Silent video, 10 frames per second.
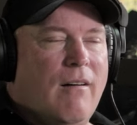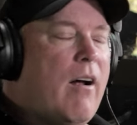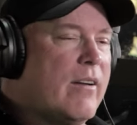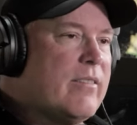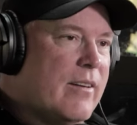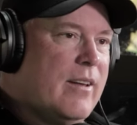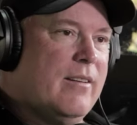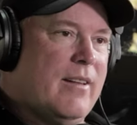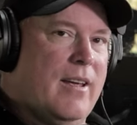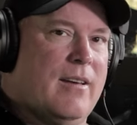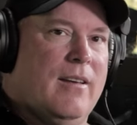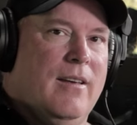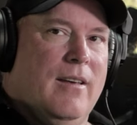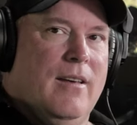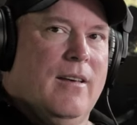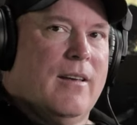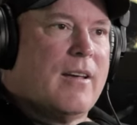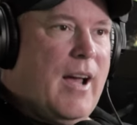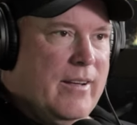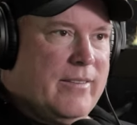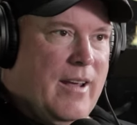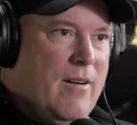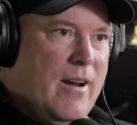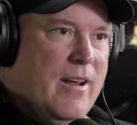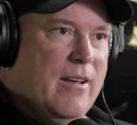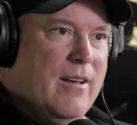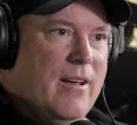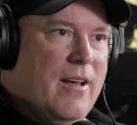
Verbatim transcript: honestly like kind of scary. Yeah,